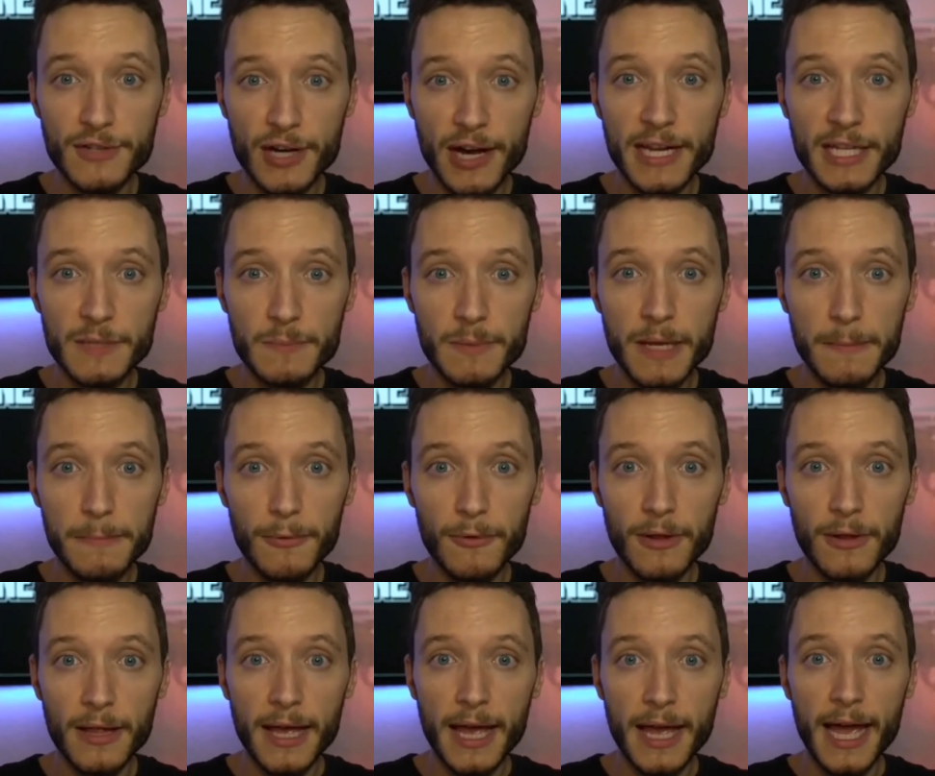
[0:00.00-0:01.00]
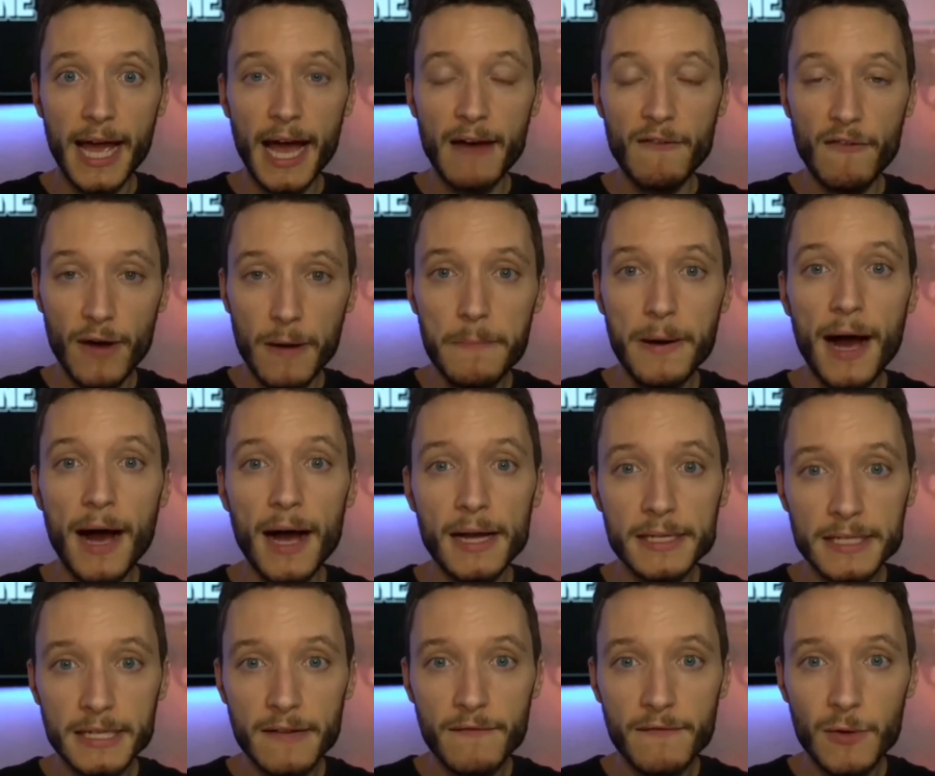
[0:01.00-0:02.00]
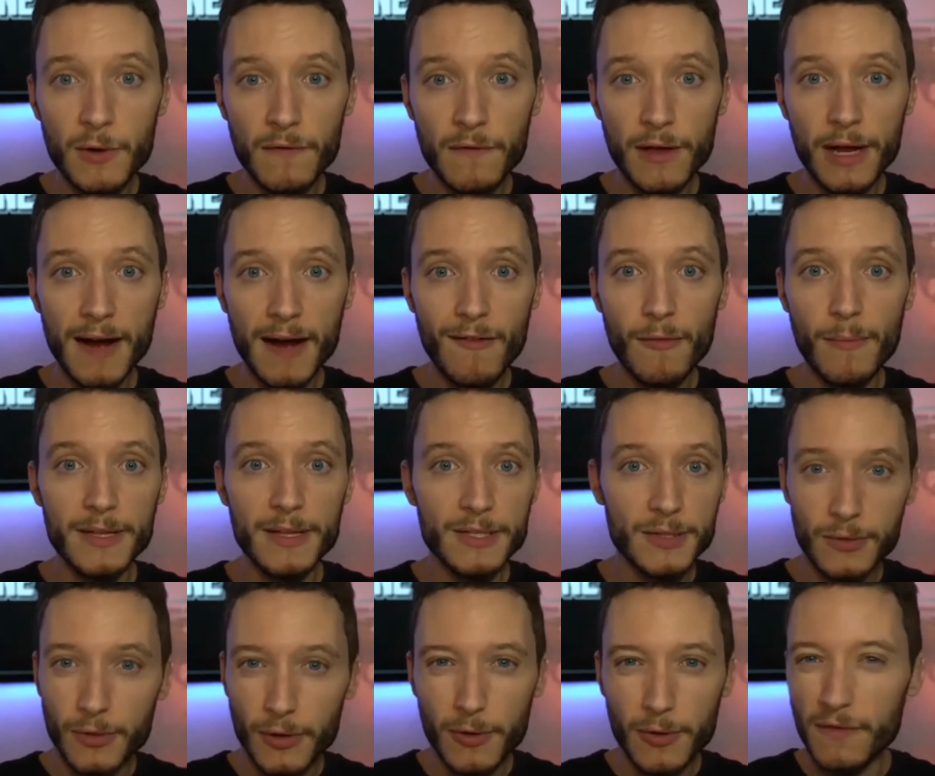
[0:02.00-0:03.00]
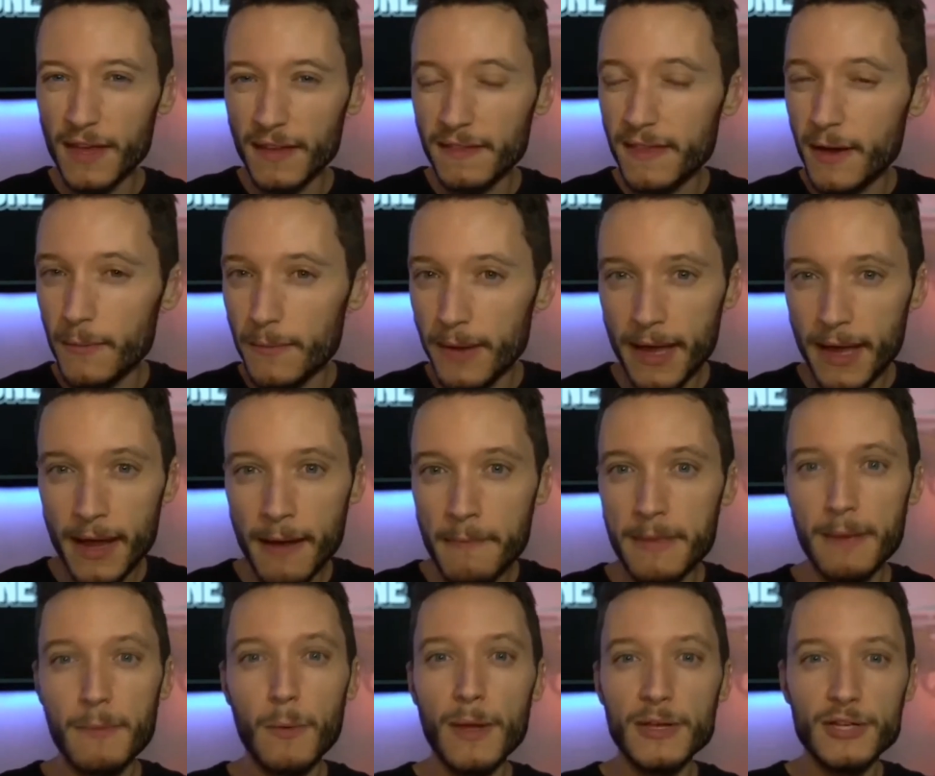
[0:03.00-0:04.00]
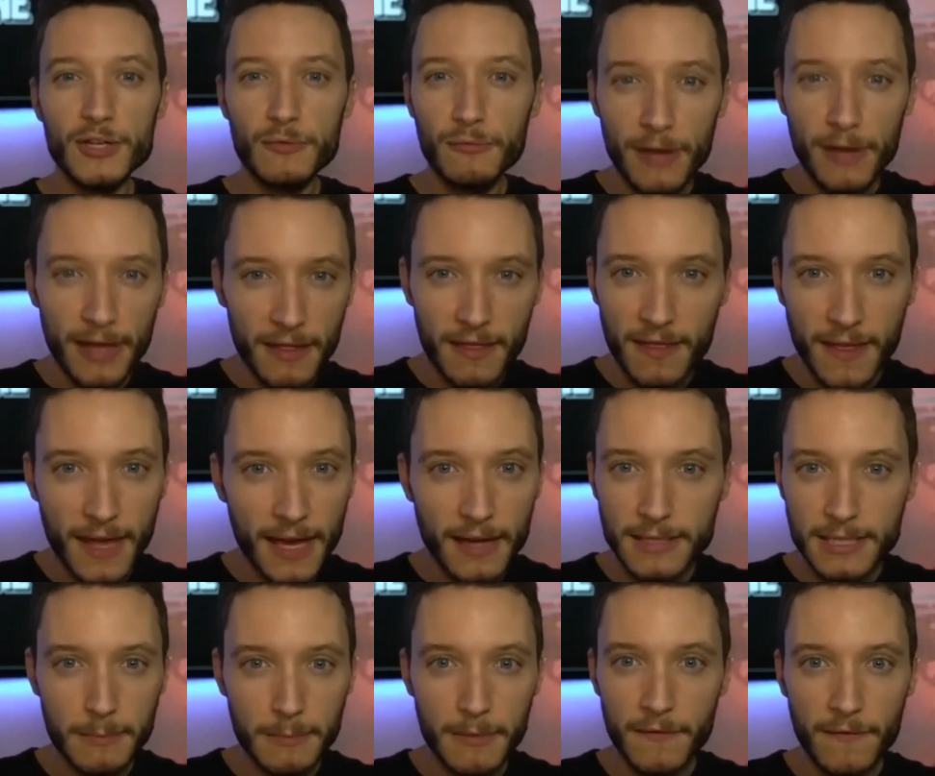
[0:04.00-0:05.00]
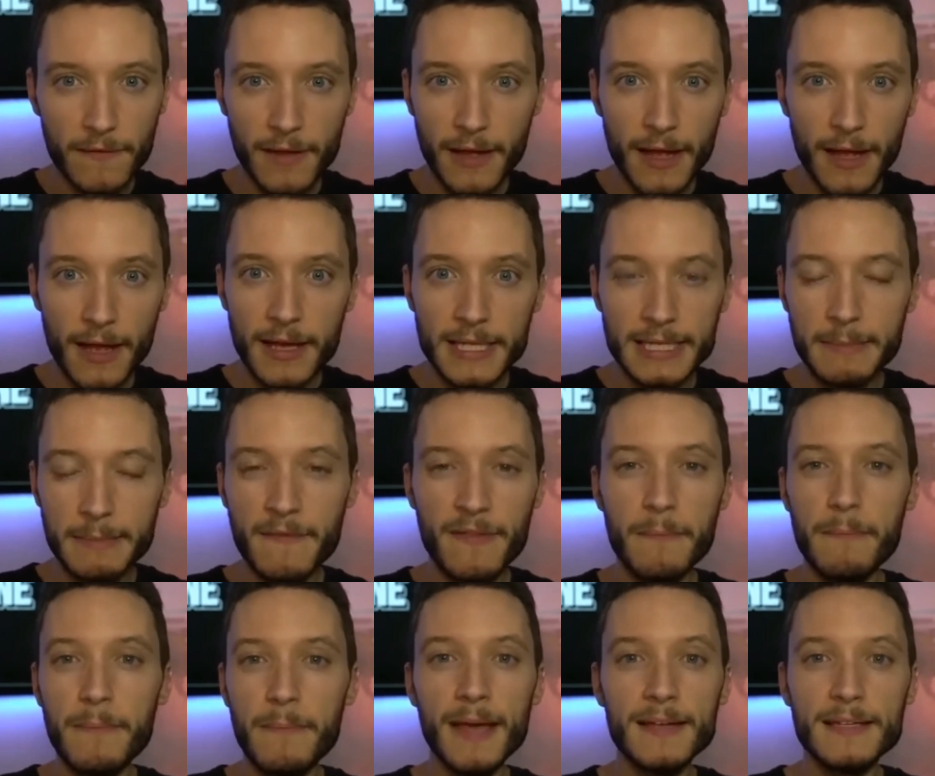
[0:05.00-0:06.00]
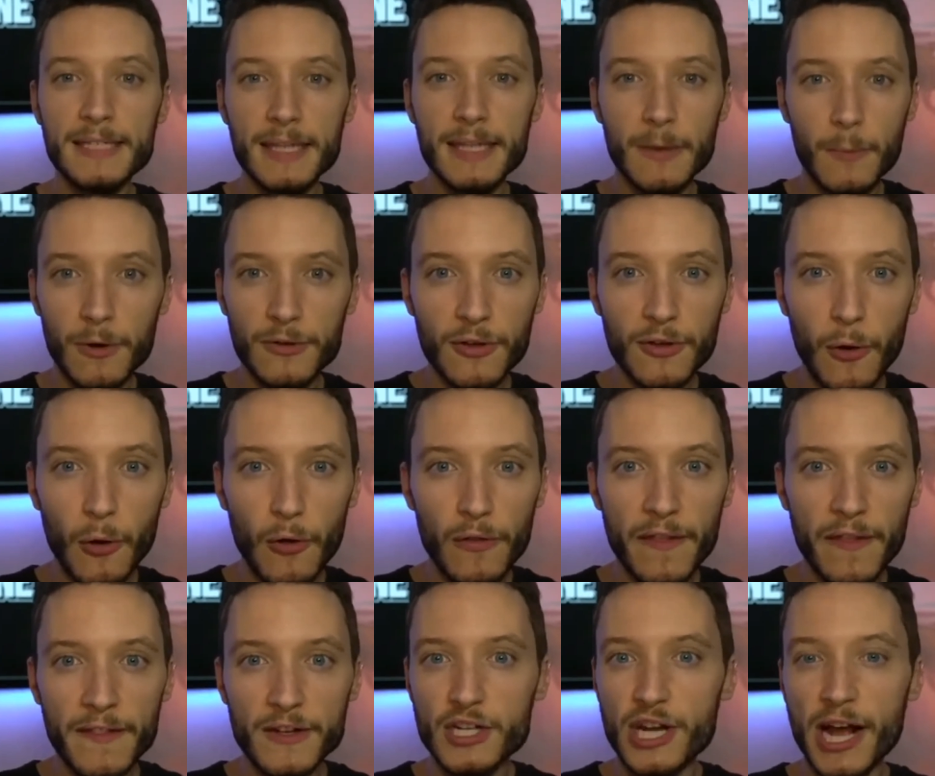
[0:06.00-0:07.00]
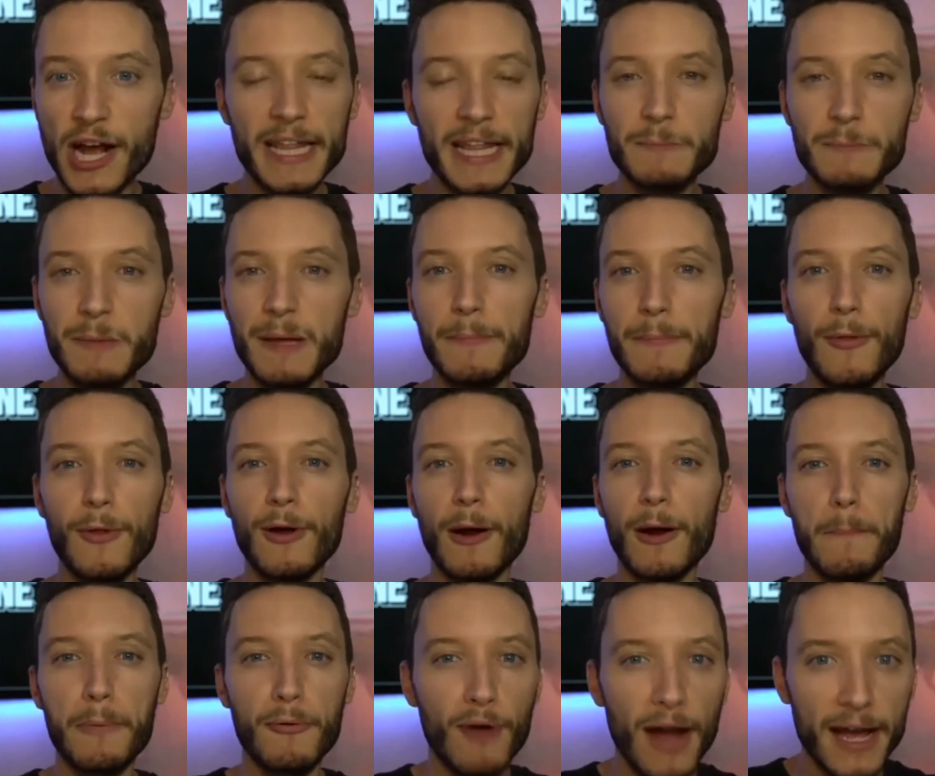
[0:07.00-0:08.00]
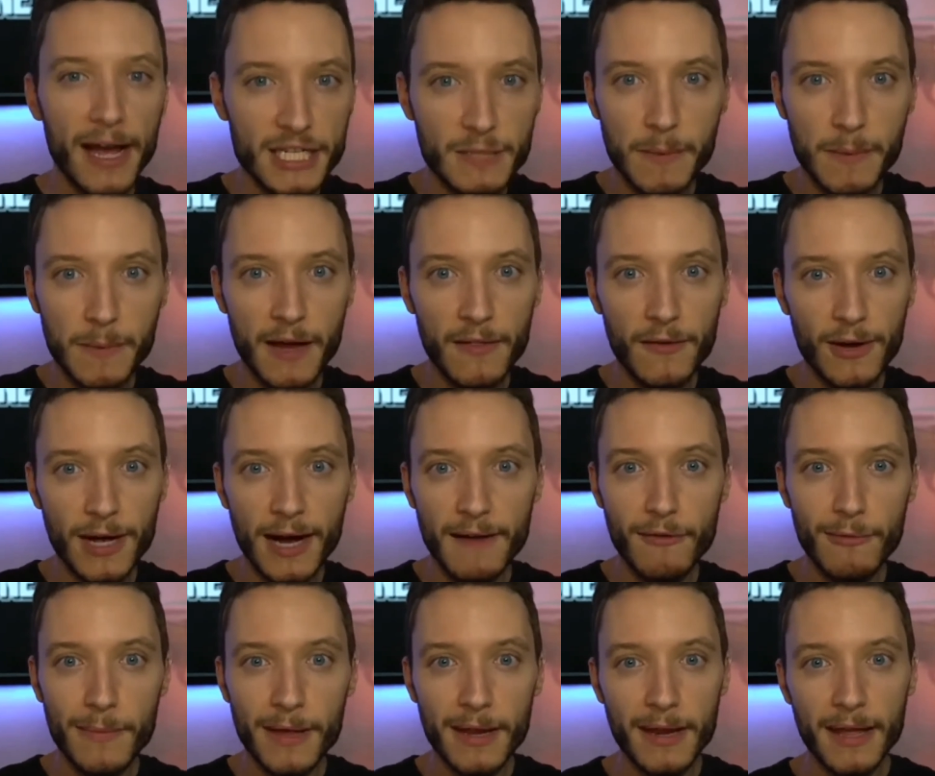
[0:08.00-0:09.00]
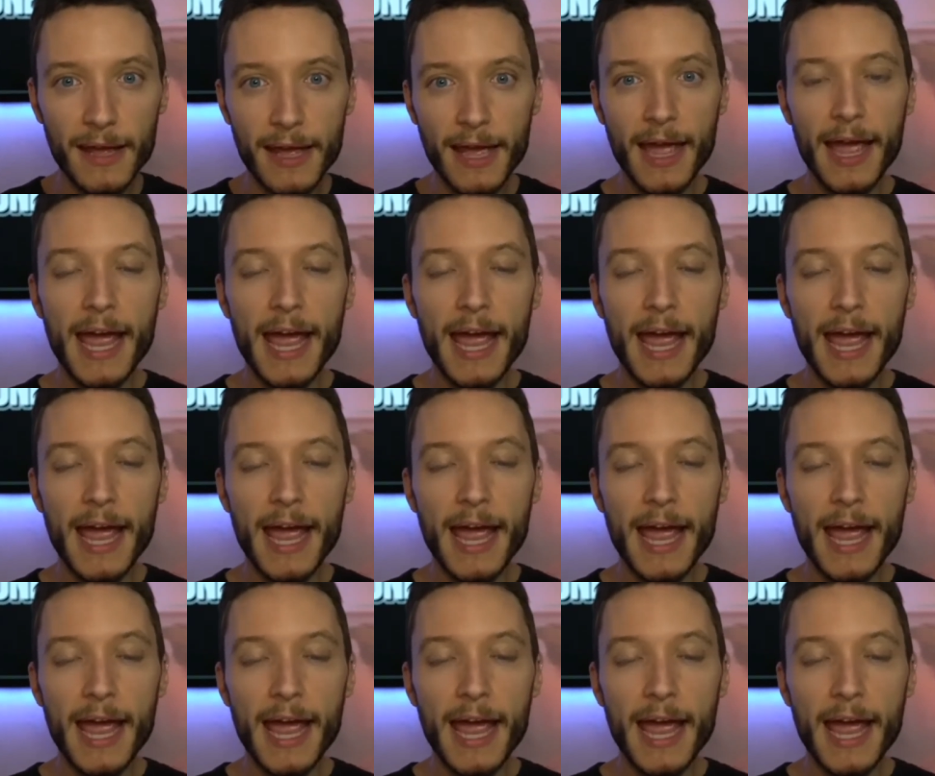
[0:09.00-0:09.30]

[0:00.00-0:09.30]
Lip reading: of Chinese people have a very positive view of their government. So don't you think that maybe we should rethink some of the myths that we're told that the Chinese people are oppressed by their government?